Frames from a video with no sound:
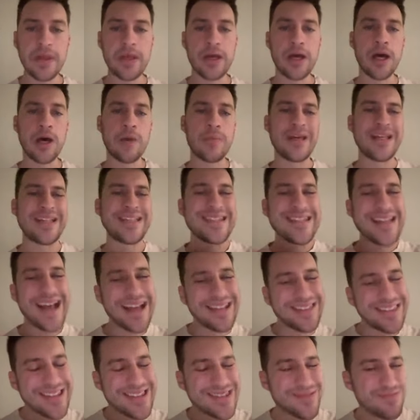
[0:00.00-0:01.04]
Um, it's
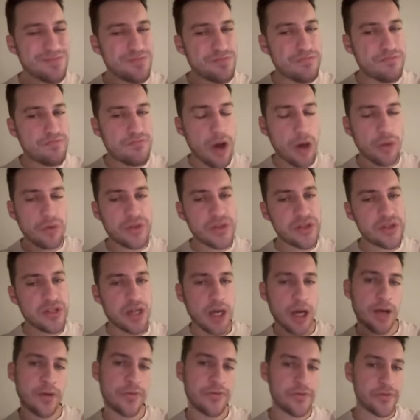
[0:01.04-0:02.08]
not the most
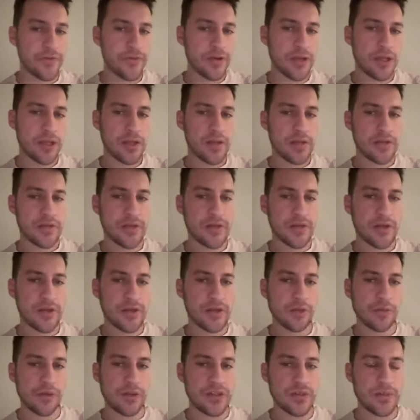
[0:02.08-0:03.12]
tough to
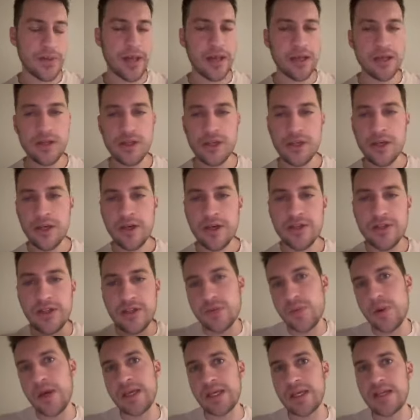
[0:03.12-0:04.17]
to risk manage, so
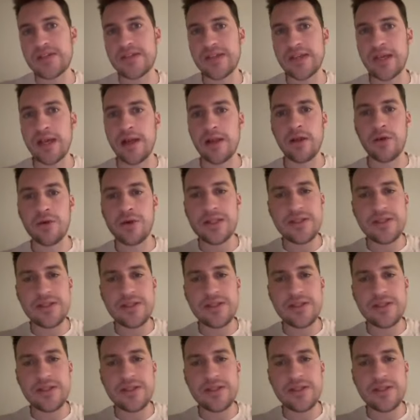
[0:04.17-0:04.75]
that's why it gets a yellow.